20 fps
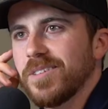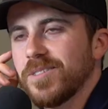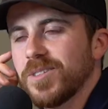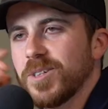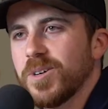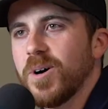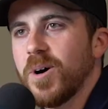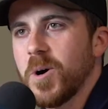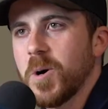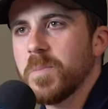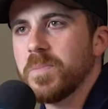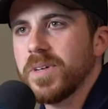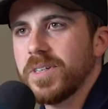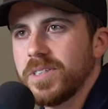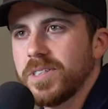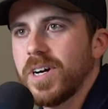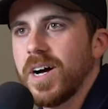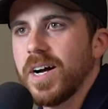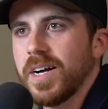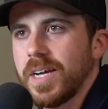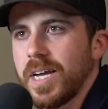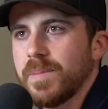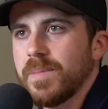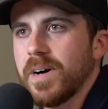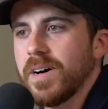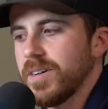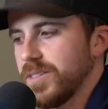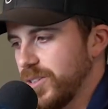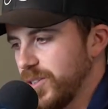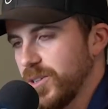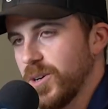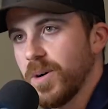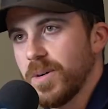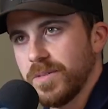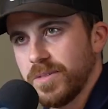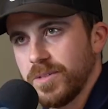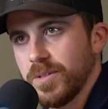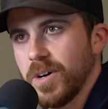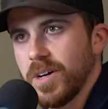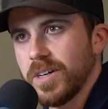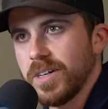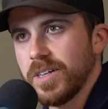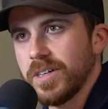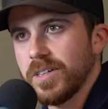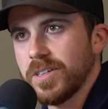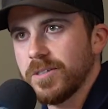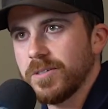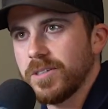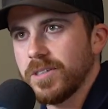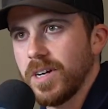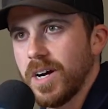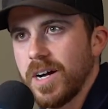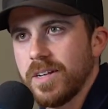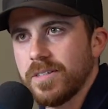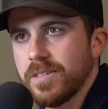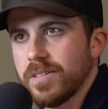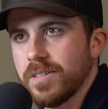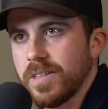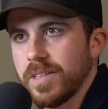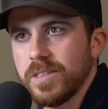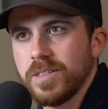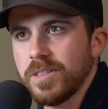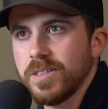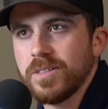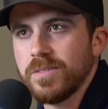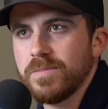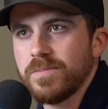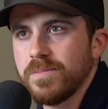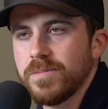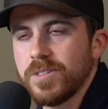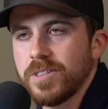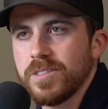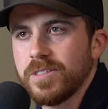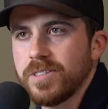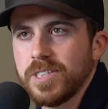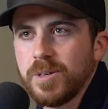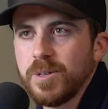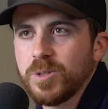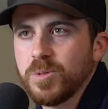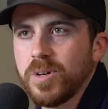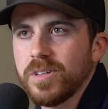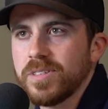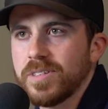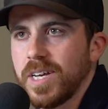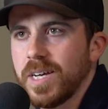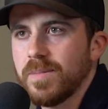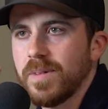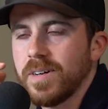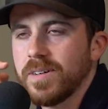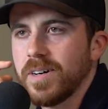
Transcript: so you hope the shot came out, and you go through all your shots, and you just see which ones came out